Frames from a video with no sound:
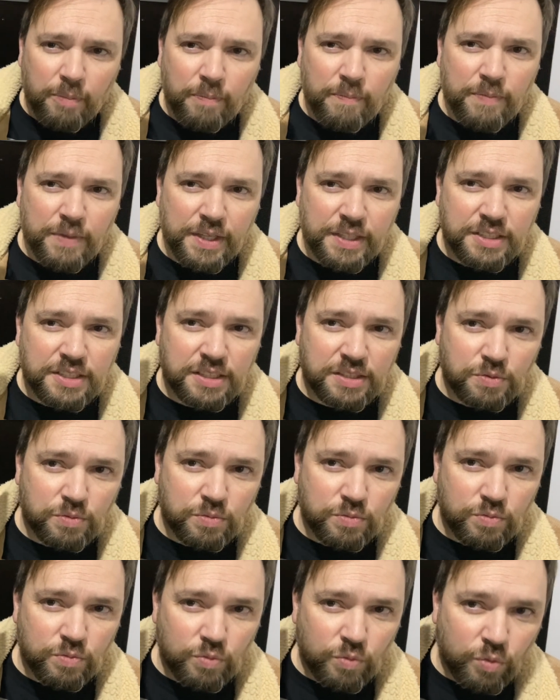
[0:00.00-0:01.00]
it just
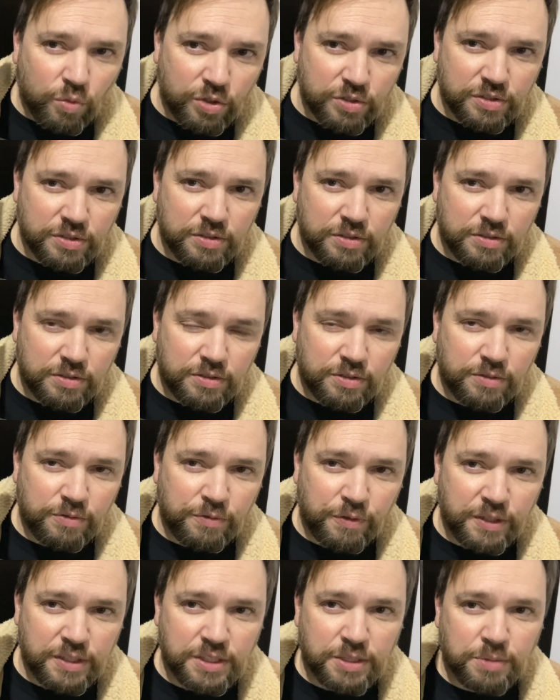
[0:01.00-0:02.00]
wasn't
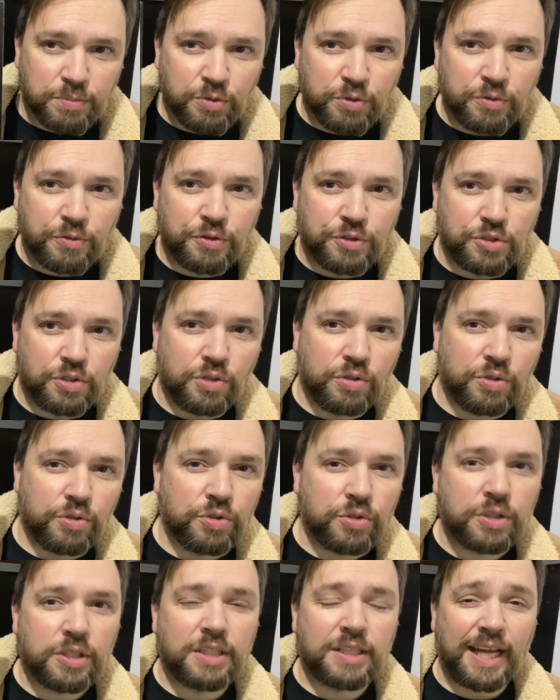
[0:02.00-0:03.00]
feasible for
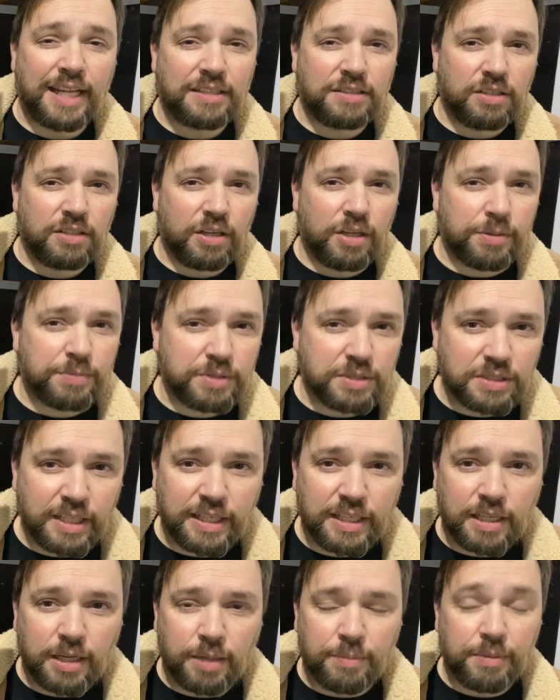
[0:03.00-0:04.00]
Jean-Luc at that time to
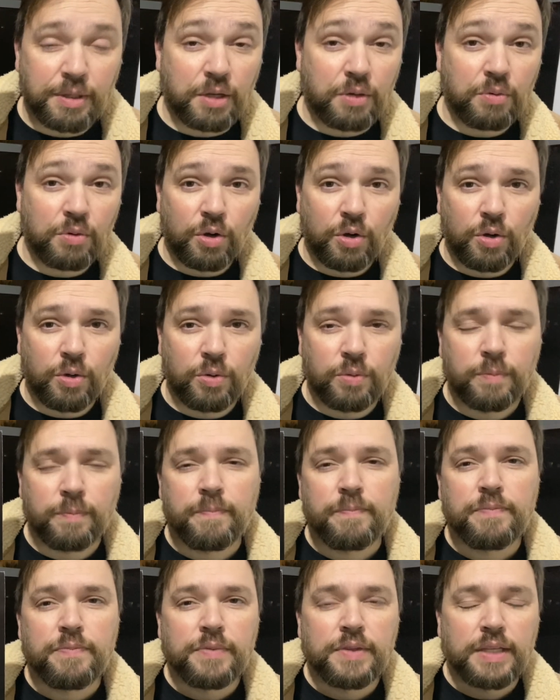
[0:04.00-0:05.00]
take up that role.
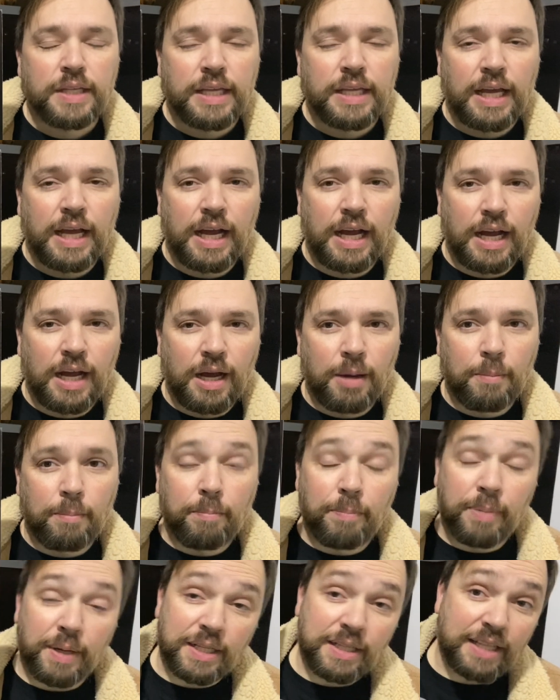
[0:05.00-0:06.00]

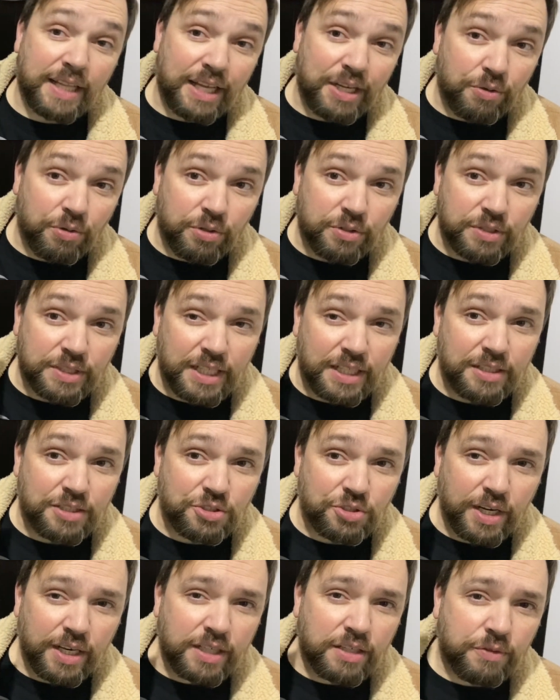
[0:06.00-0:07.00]
But later on down the
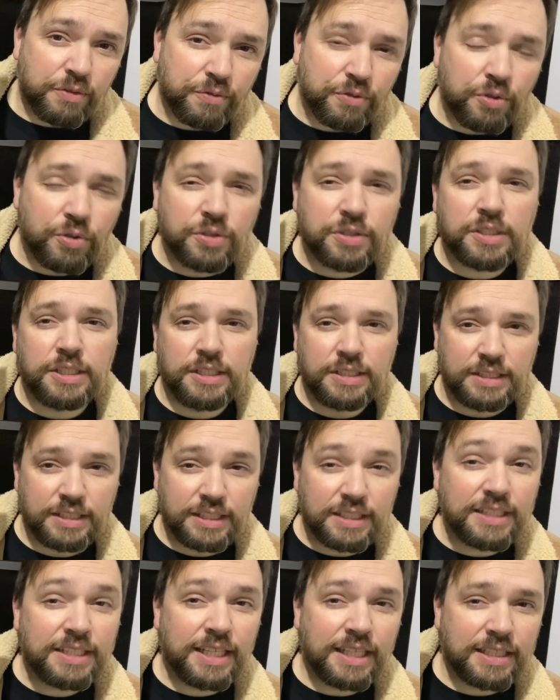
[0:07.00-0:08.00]
track, of course, he
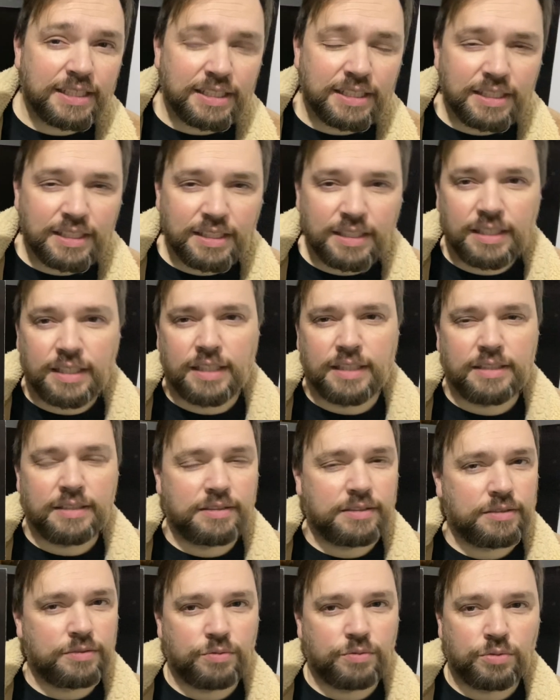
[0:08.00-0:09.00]
did get the gig, and
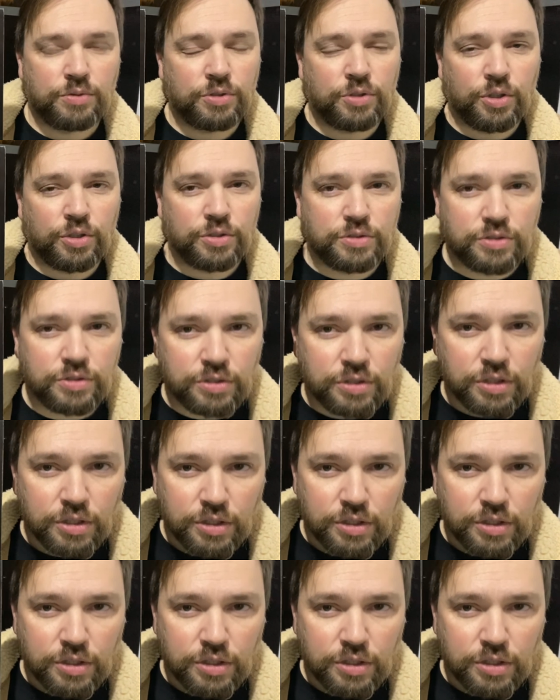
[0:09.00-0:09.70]
we got,